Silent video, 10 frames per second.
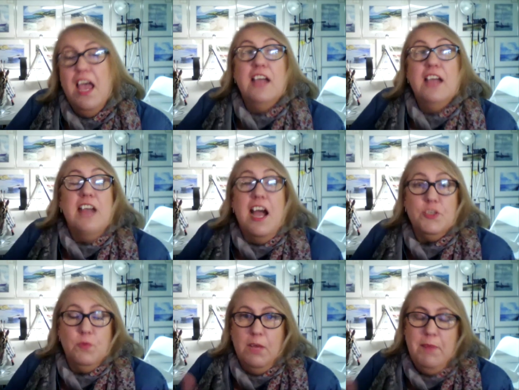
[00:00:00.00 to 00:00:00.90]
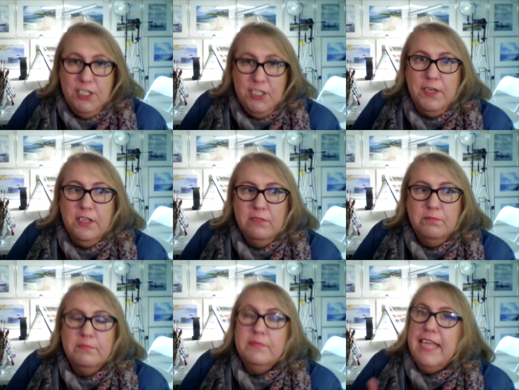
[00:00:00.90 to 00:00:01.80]
Gosh, well, I'm on Twitter.
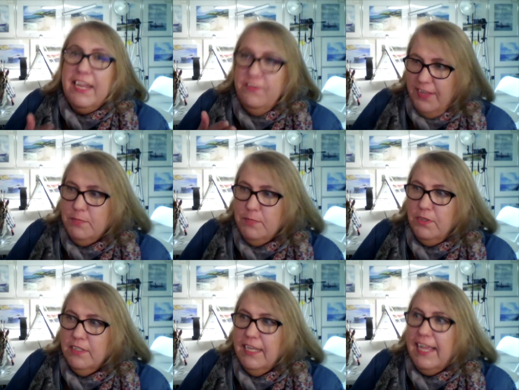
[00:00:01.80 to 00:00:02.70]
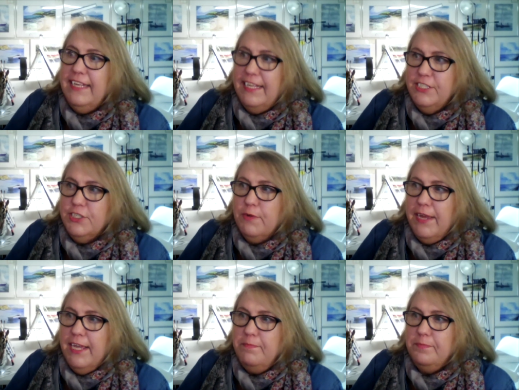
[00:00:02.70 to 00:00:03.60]
And Facebook and
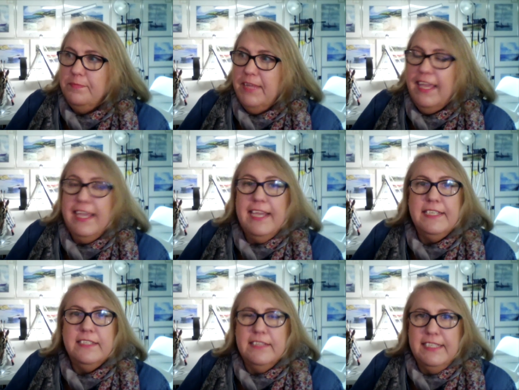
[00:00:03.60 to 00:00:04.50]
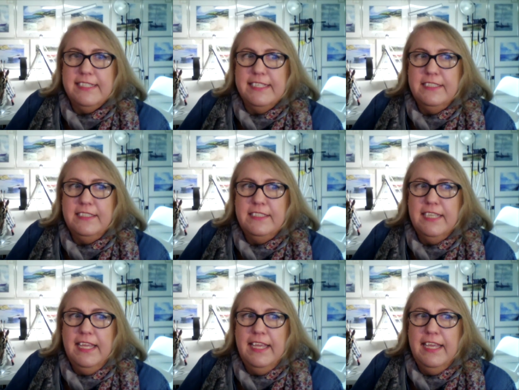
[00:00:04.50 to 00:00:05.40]
Instagram and LinkedIn
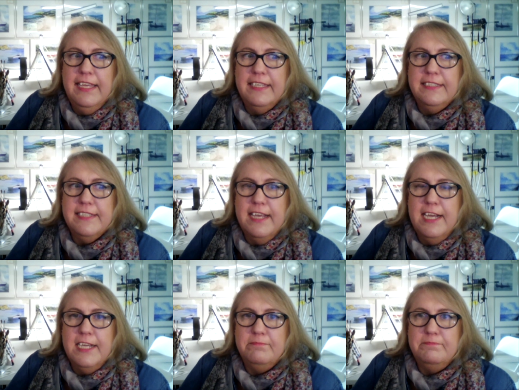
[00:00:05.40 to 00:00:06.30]
and um